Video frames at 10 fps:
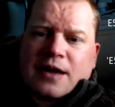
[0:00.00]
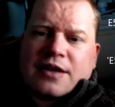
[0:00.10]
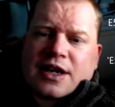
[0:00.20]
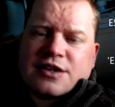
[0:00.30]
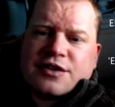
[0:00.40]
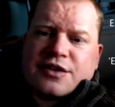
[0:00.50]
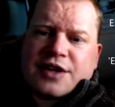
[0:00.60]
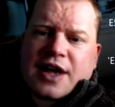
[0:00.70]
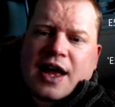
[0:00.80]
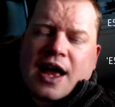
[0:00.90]
That's
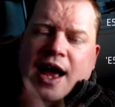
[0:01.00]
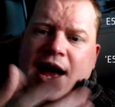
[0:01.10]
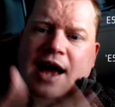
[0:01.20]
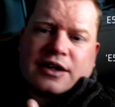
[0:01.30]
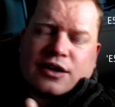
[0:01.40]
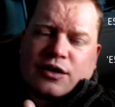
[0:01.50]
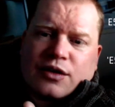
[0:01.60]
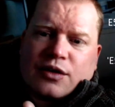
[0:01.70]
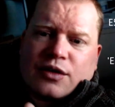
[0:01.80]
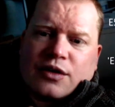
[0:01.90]
another 8
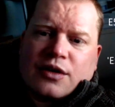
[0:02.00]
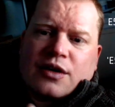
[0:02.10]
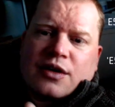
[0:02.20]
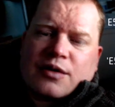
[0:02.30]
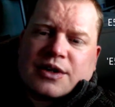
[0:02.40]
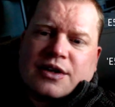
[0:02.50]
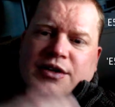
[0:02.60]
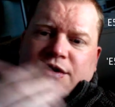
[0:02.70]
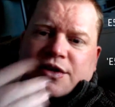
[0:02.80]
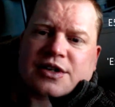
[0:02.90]
core with
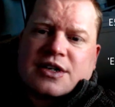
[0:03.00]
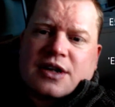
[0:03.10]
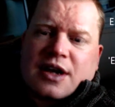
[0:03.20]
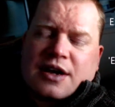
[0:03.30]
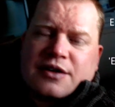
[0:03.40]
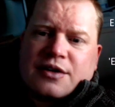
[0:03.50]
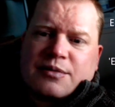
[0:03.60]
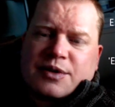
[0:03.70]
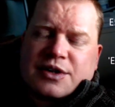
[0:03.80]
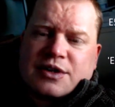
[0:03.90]
another uh,
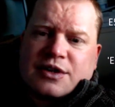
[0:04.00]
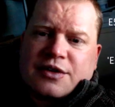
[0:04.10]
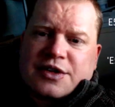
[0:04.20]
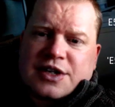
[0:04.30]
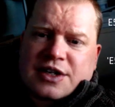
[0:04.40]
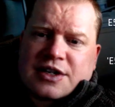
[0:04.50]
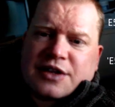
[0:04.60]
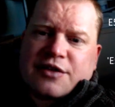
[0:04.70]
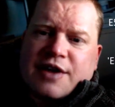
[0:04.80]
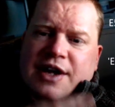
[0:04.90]
with another
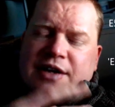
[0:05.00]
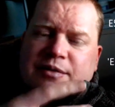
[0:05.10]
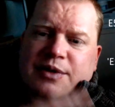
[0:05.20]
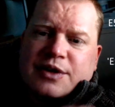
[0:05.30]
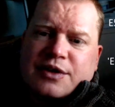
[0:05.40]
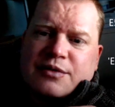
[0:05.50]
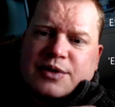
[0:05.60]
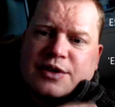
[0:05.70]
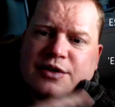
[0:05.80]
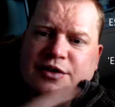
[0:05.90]
16 thread with an
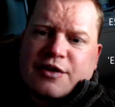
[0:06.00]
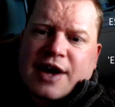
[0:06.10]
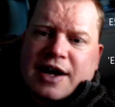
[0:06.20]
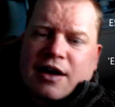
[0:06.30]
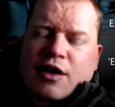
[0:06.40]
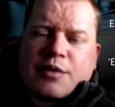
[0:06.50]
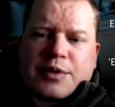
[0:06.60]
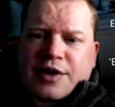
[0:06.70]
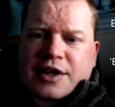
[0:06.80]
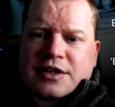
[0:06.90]
with another 8 hyper
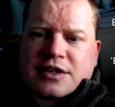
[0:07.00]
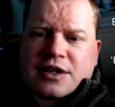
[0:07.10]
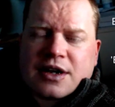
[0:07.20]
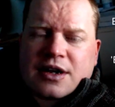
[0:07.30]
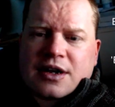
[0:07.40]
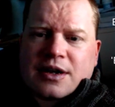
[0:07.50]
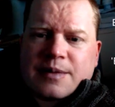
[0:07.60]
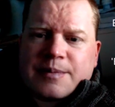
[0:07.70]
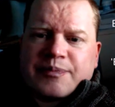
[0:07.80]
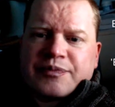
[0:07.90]
threads.
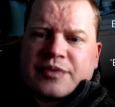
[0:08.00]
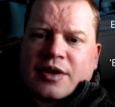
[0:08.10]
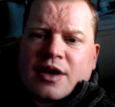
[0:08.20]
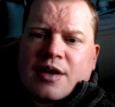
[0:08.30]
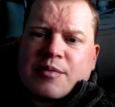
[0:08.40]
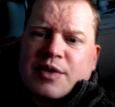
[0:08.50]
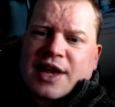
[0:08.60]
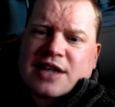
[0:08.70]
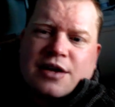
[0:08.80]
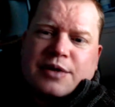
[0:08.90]
Um, but
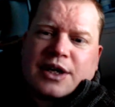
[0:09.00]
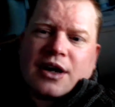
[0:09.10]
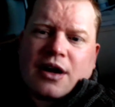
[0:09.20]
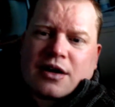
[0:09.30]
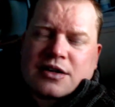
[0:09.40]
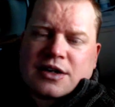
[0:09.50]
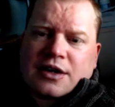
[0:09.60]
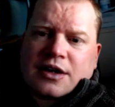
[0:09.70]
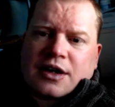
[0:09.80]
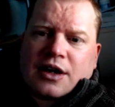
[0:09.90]
that's only clocked
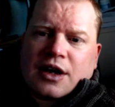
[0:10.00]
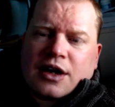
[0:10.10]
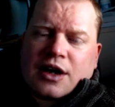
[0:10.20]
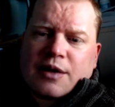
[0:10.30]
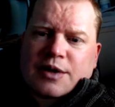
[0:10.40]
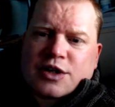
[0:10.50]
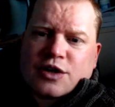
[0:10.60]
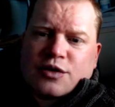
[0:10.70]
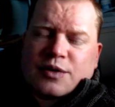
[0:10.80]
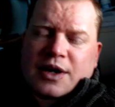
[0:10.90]
a, a, lower
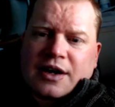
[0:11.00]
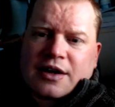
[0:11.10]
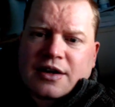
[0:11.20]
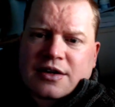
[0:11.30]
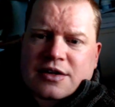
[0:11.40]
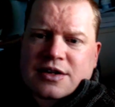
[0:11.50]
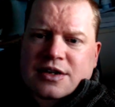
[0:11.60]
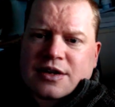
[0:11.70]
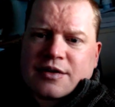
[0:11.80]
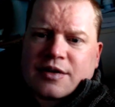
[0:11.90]
2 gigahertz